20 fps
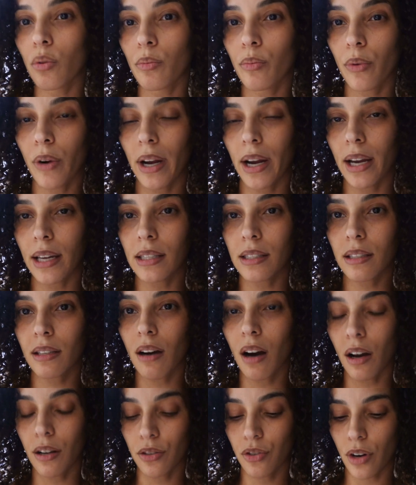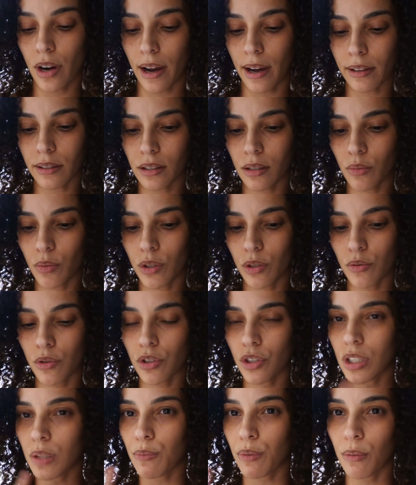brand contract, which was
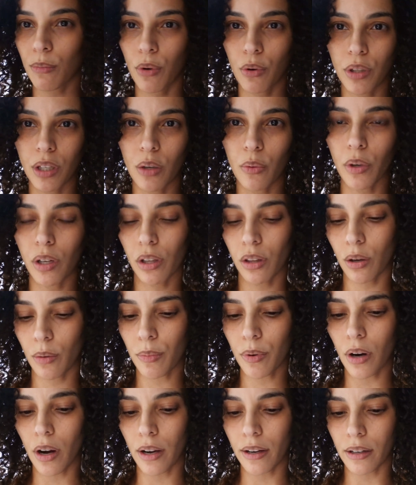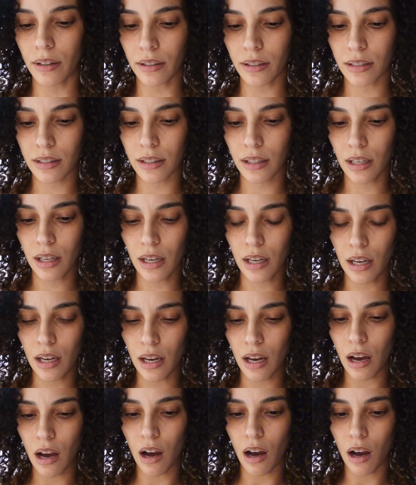just promoting one of their products.
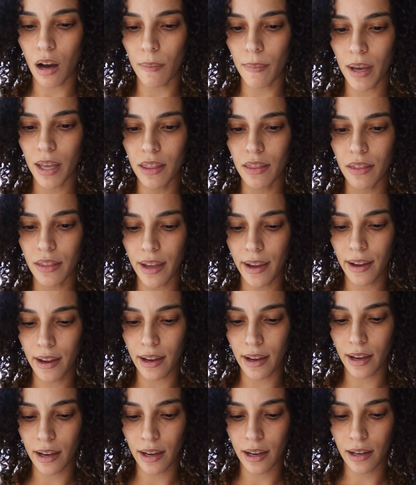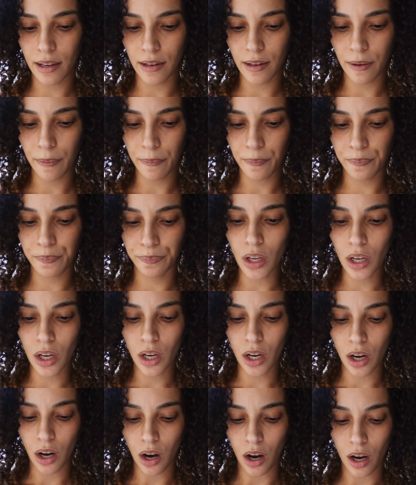And then
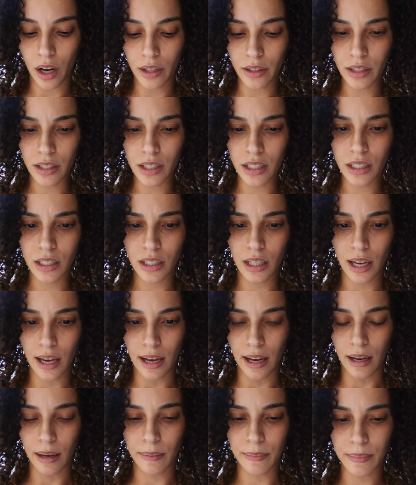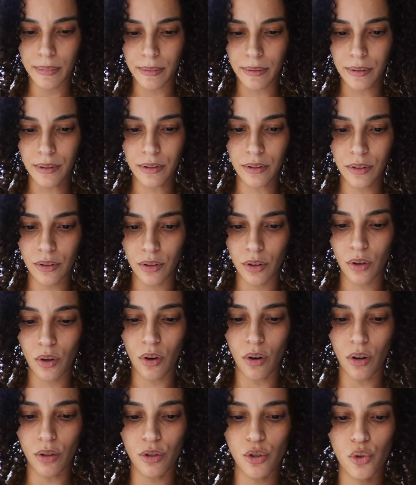on this app
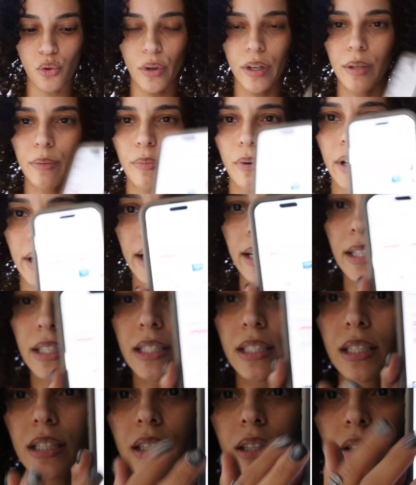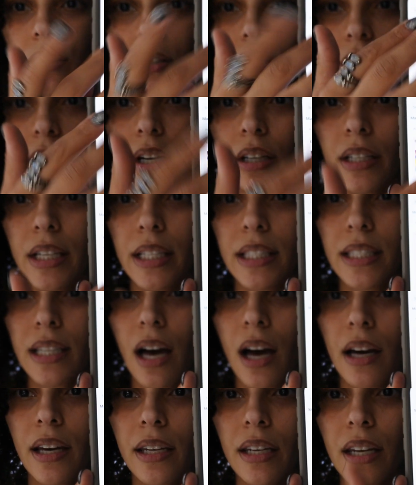called Join Brands, there are a
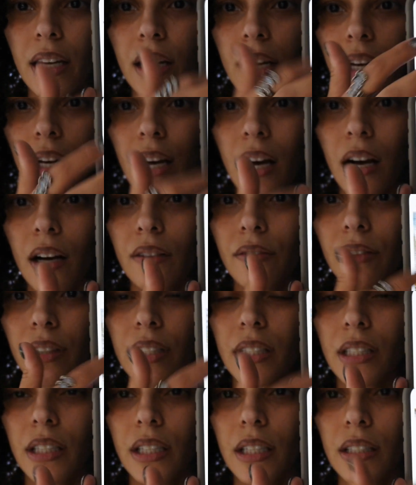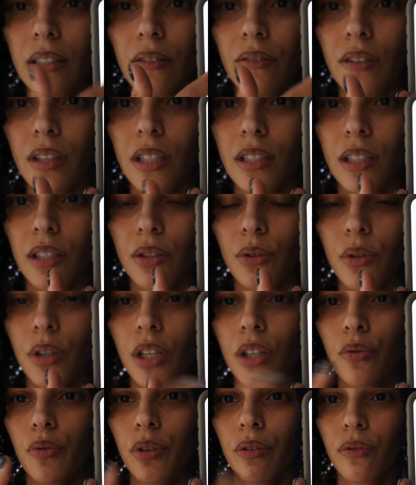ton of listings of things that you
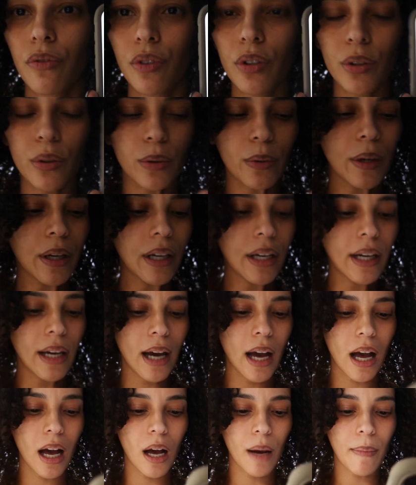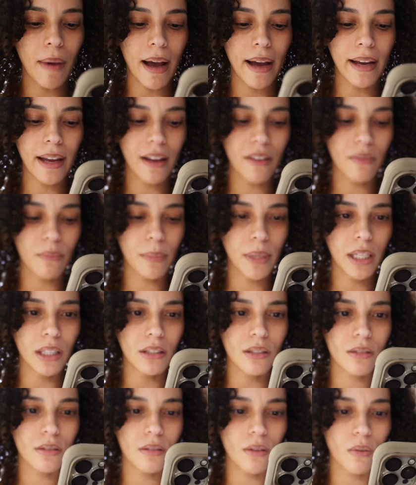can review. I have made
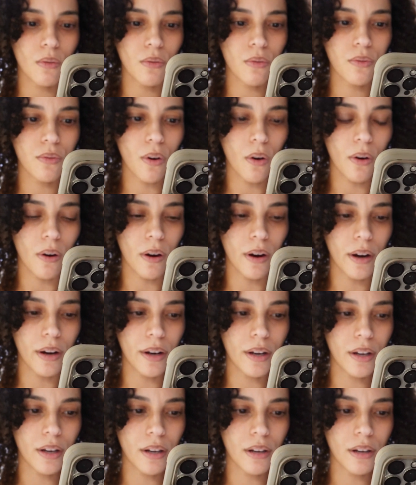so far